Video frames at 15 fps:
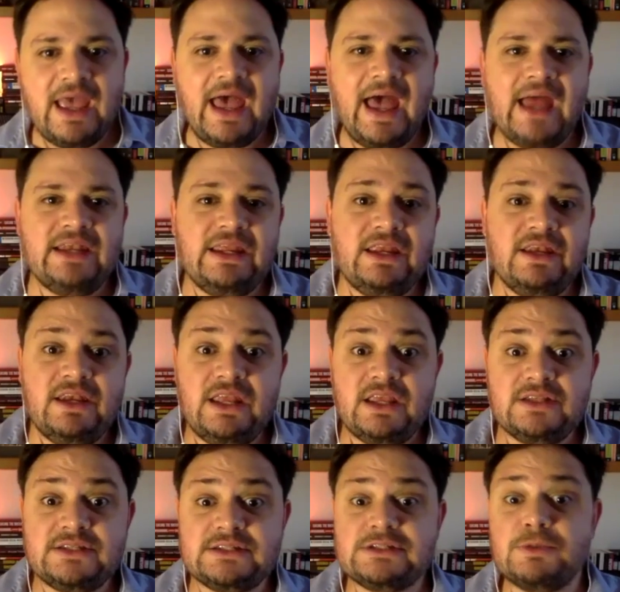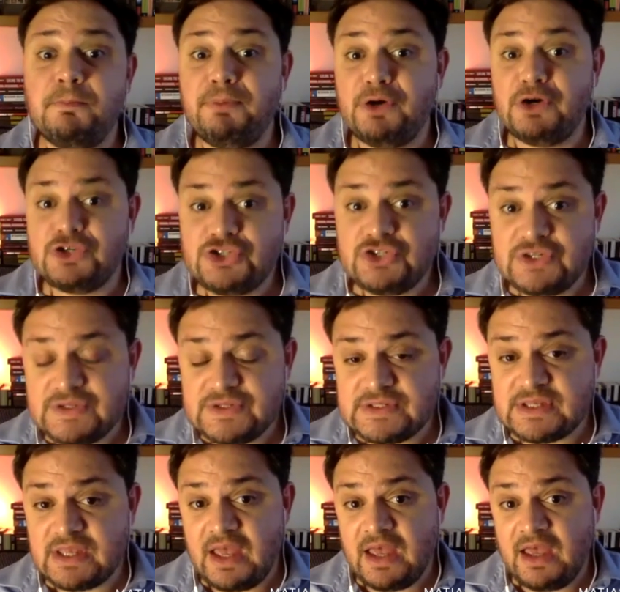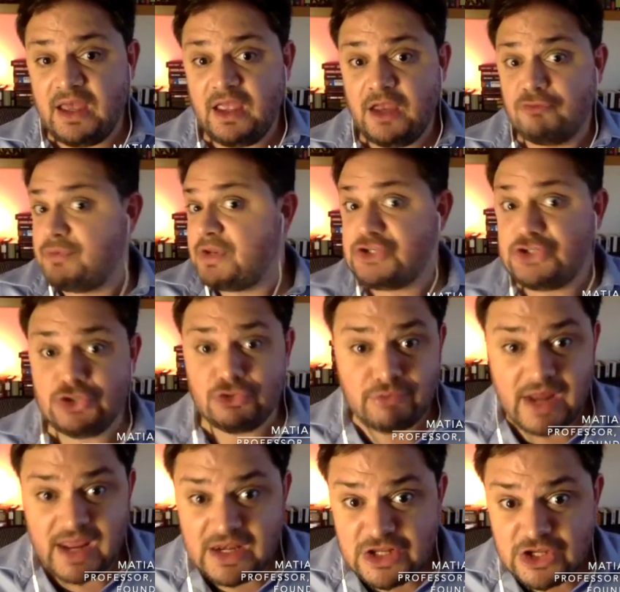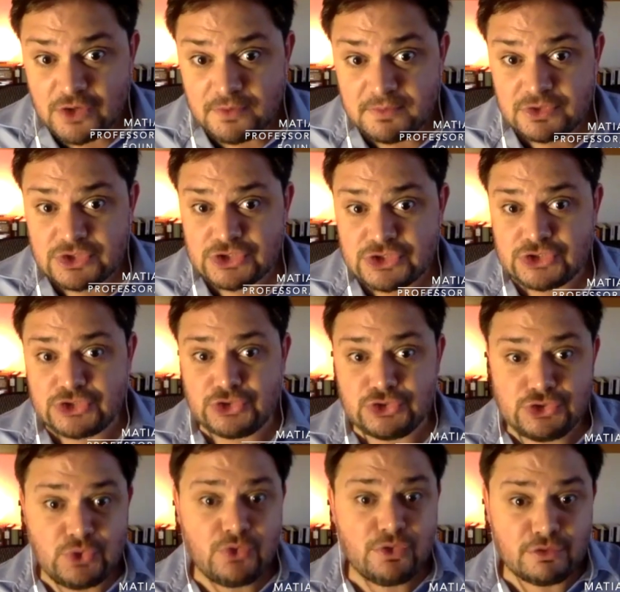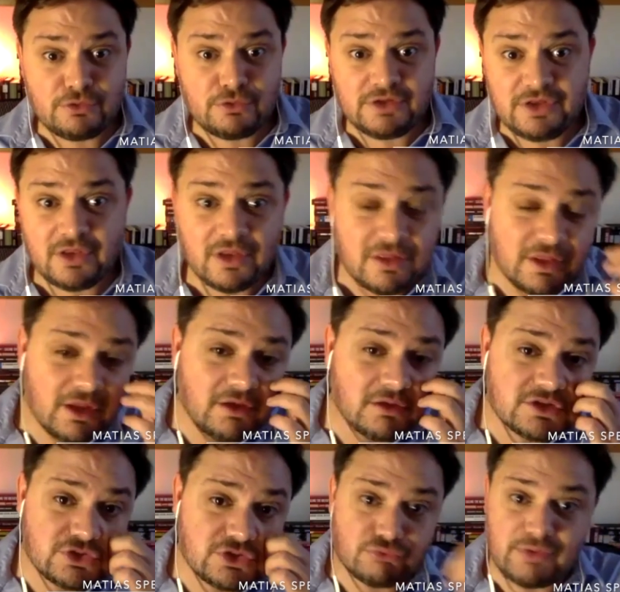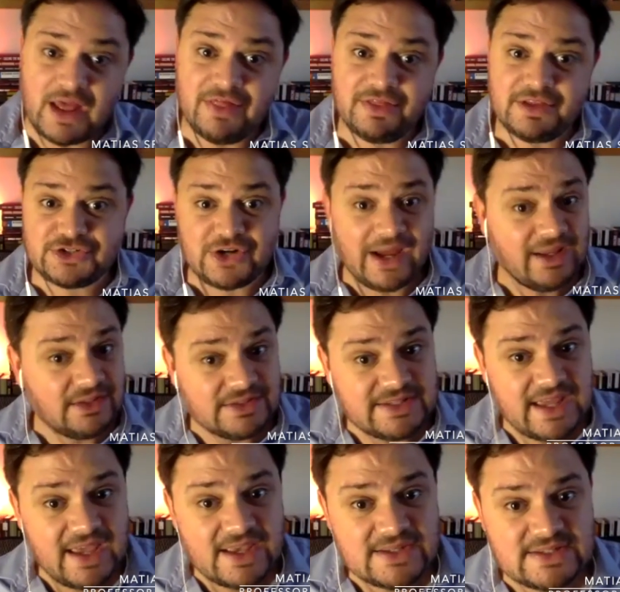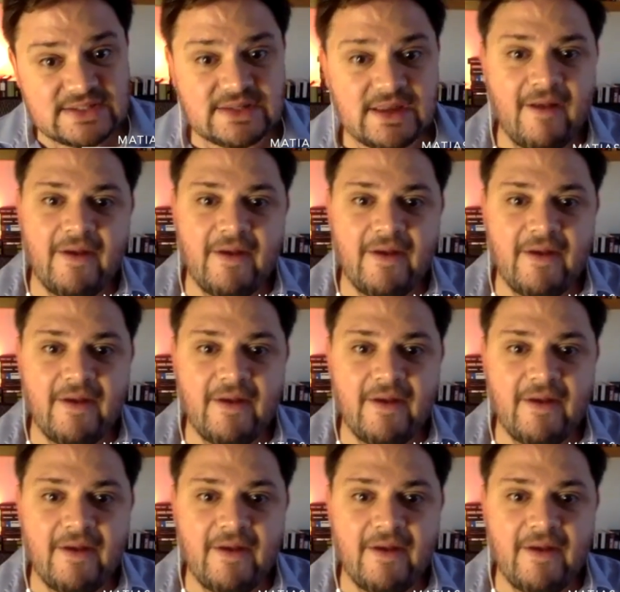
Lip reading: and it needs to purchase enriched uranium to do to run the trial tests.